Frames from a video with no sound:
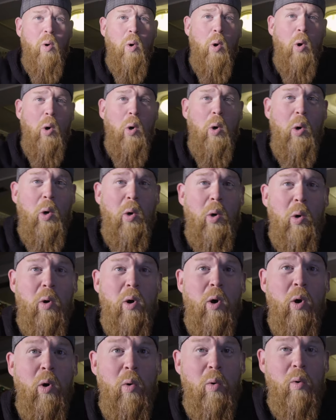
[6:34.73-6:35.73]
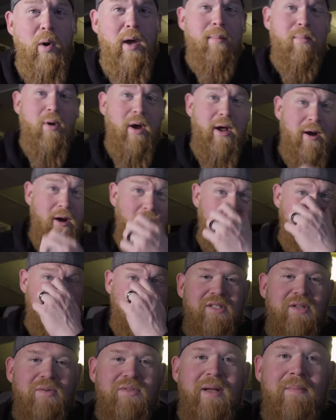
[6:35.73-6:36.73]
Ho ho! Way brighter.
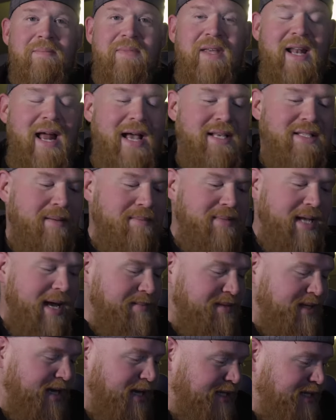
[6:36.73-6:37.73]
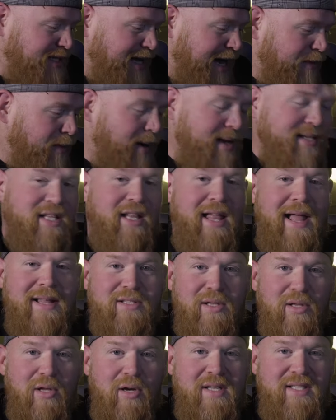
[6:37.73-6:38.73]
So something I sometimes get sideways
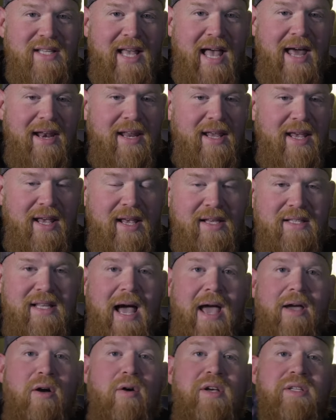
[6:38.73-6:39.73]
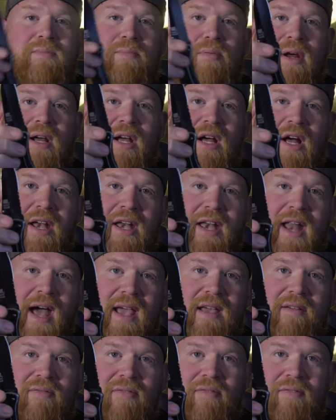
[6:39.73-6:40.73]
glance looks at is I always bring a
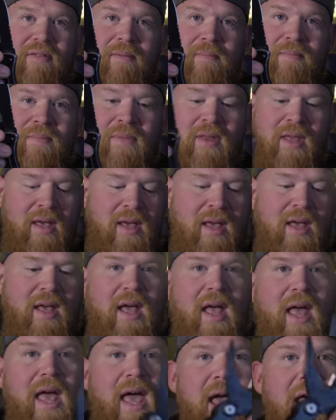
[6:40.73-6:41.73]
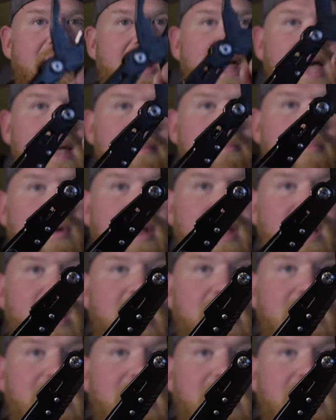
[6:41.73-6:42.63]
knife and I bring a